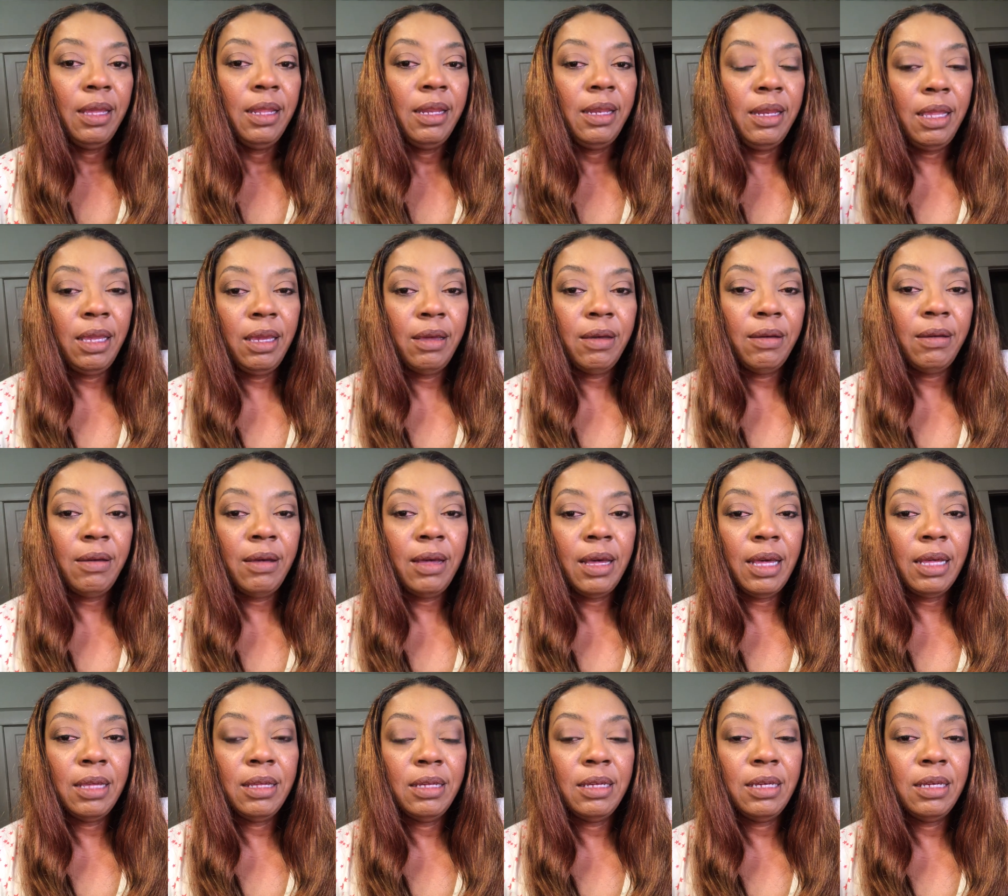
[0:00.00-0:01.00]
now
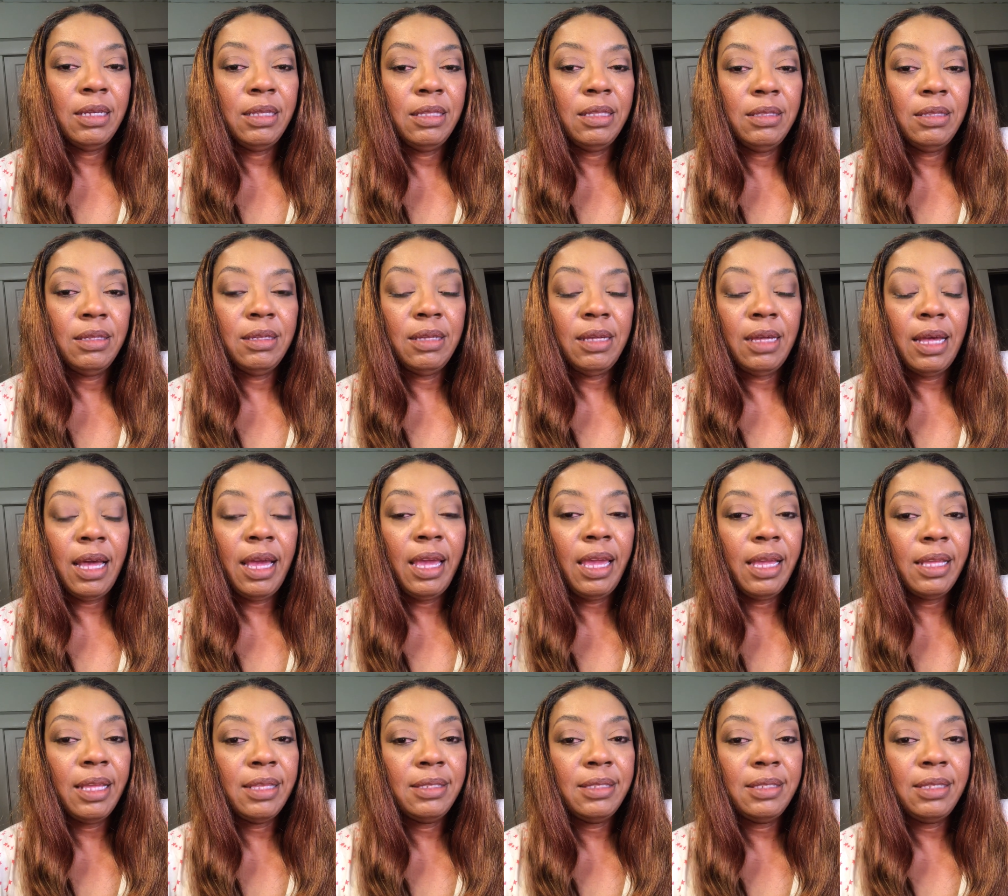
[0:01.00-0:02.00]
I
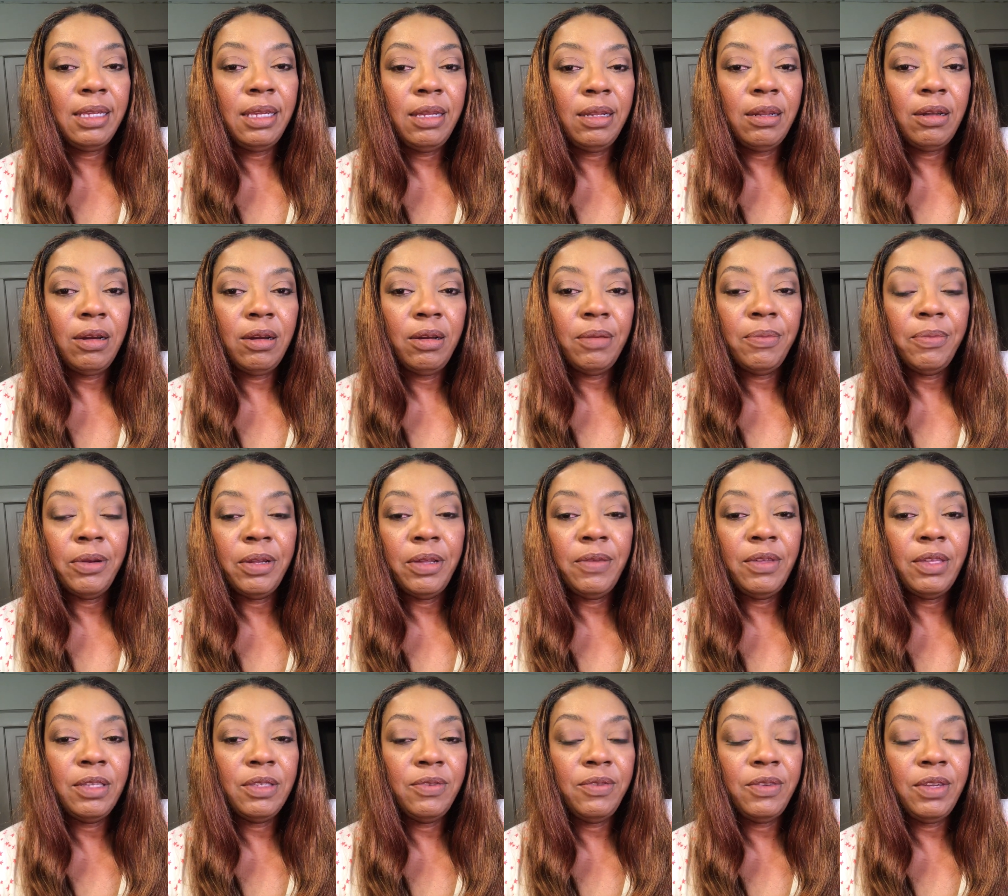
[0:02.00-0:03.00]
had seen on
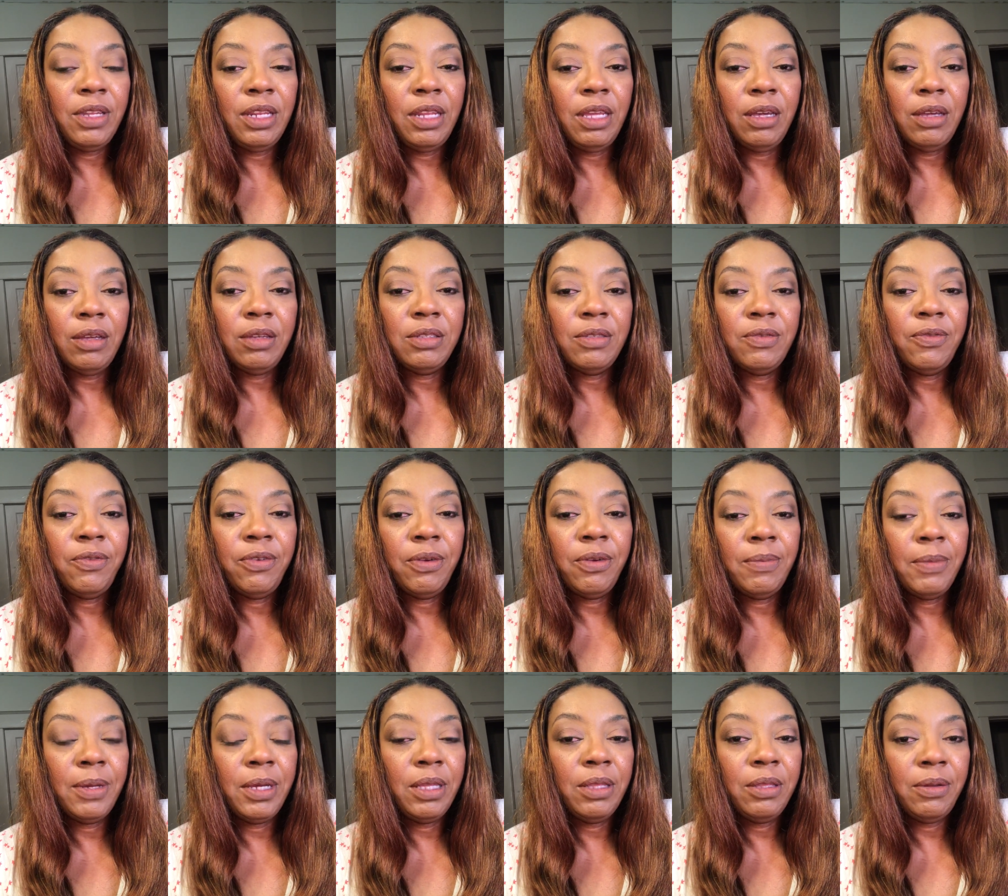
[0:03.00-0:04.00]
previous videos
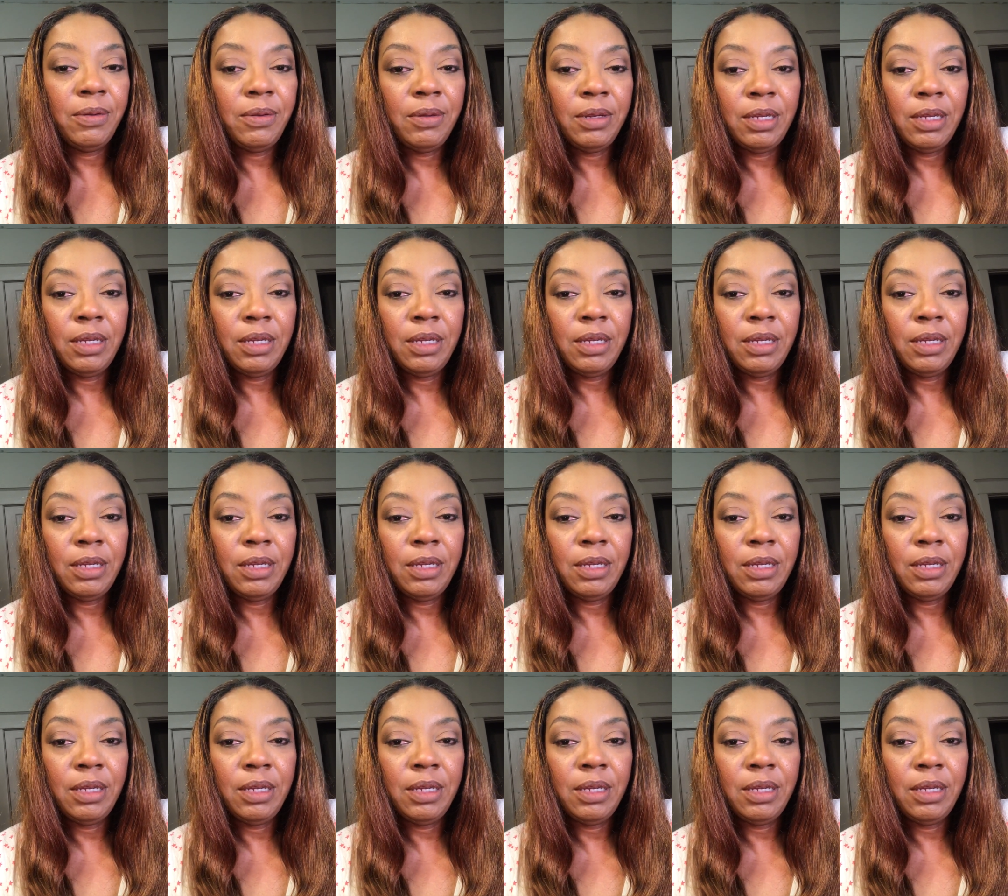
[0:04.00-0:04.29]
from other